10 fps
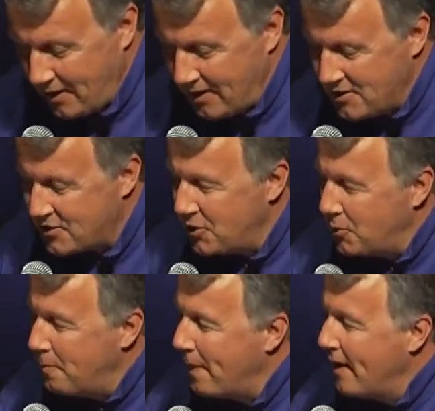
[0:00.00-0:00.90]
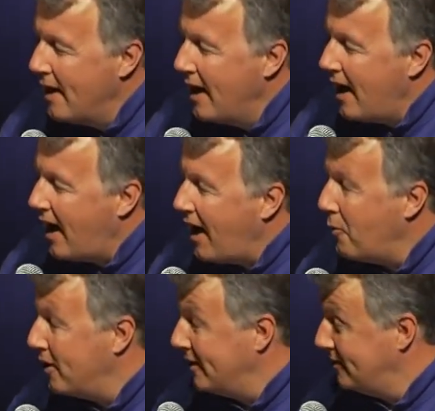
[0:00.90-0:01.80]
So
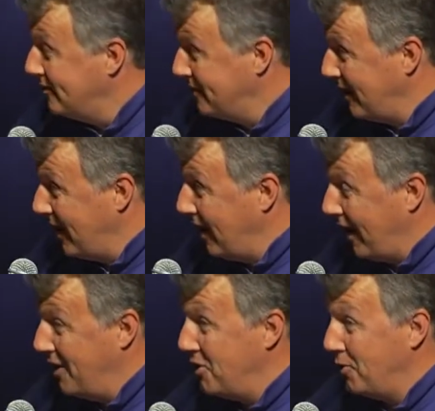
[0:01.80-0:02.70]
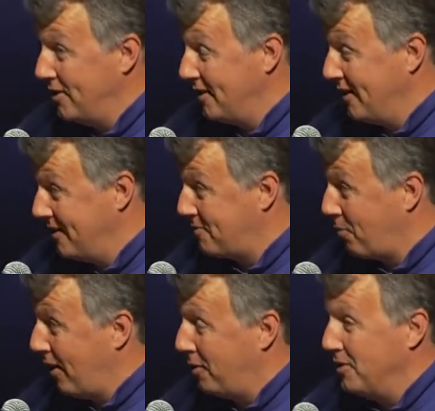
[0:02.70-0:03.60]
I know it's
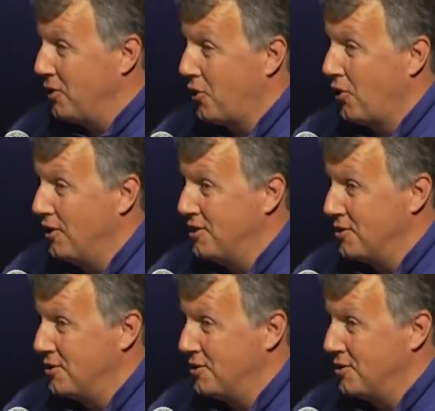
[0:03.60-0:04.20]
probably hard